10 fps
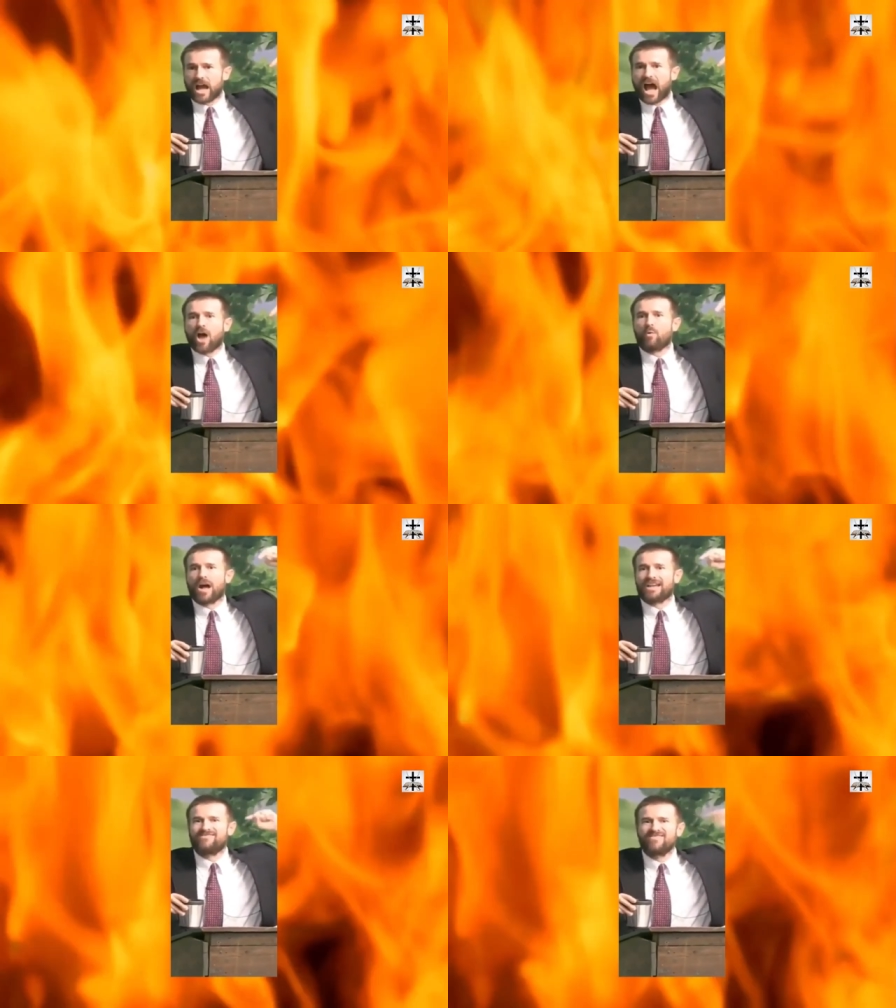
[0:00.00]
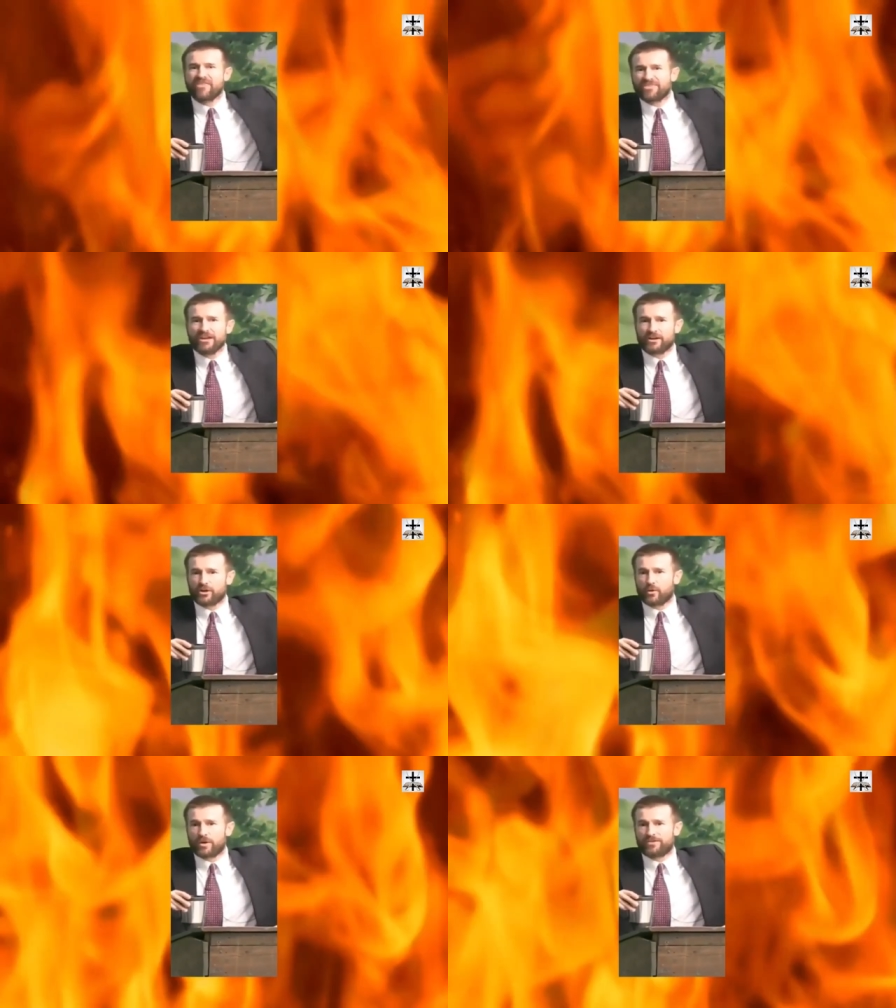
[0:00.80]
I want nothing to
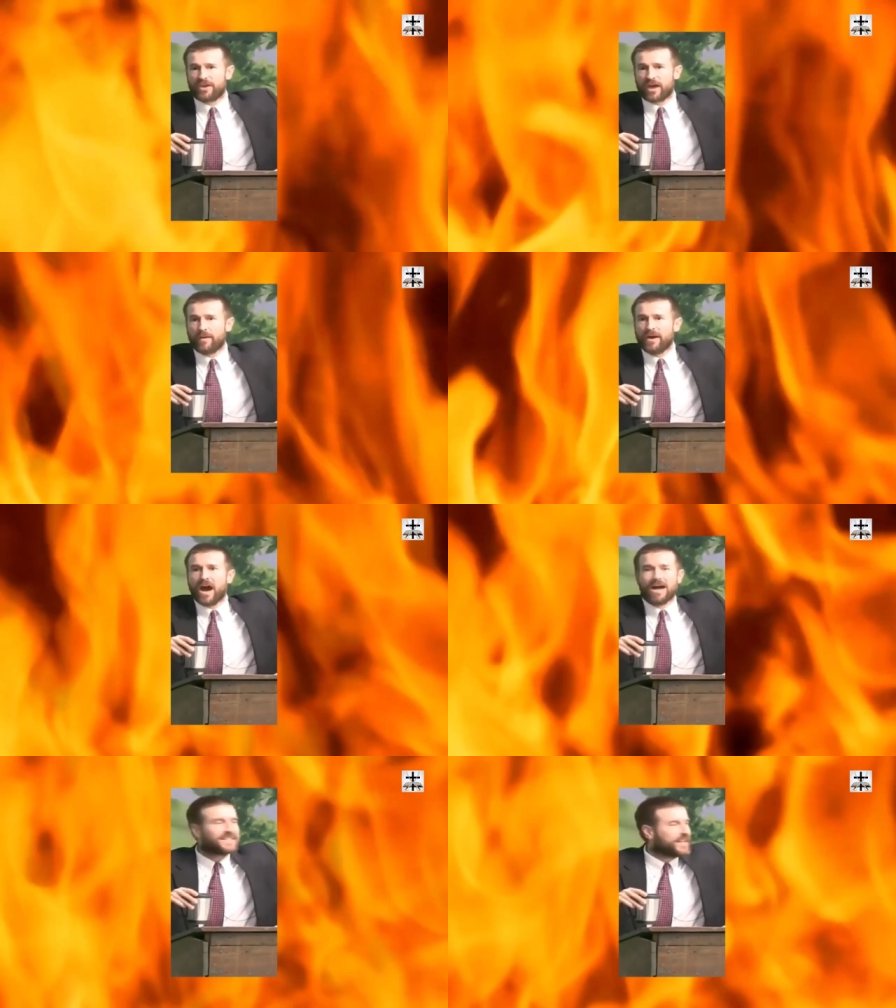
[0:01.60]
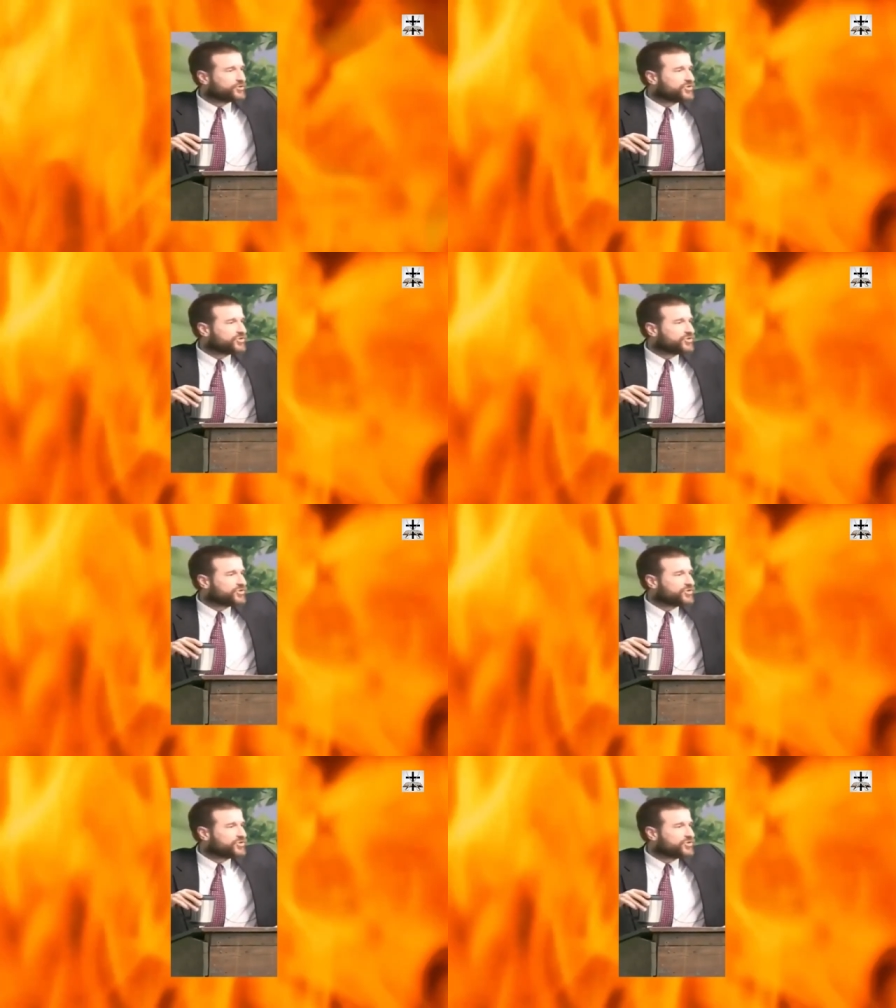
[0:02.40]
do with them until